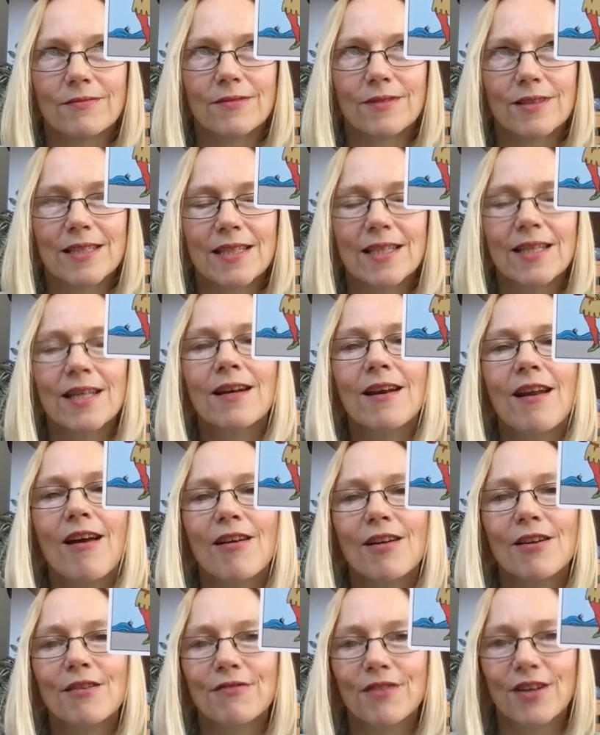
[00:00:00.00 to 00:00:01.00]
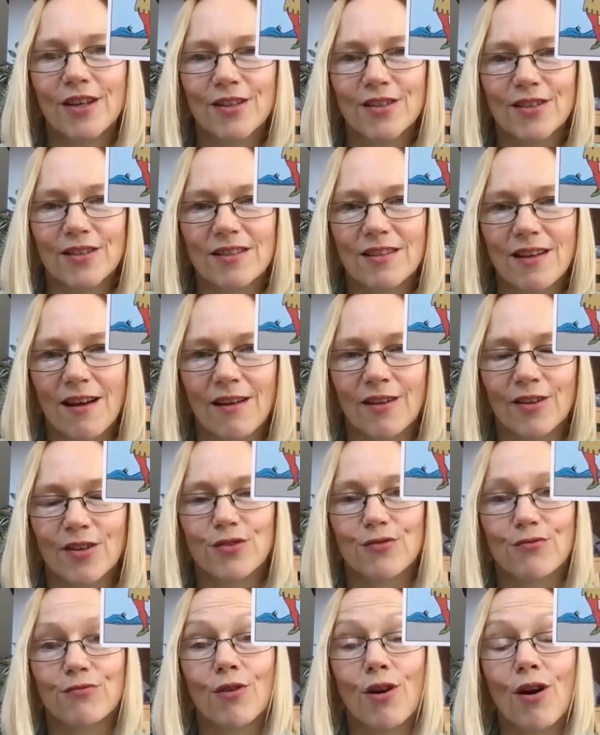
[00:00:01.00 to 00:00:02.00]
seeing life as a
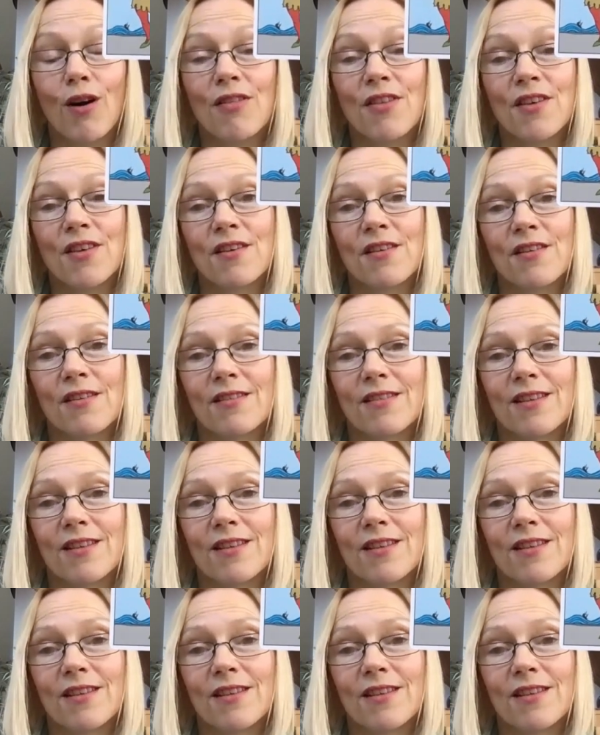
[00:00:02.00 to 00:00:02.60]
dance rather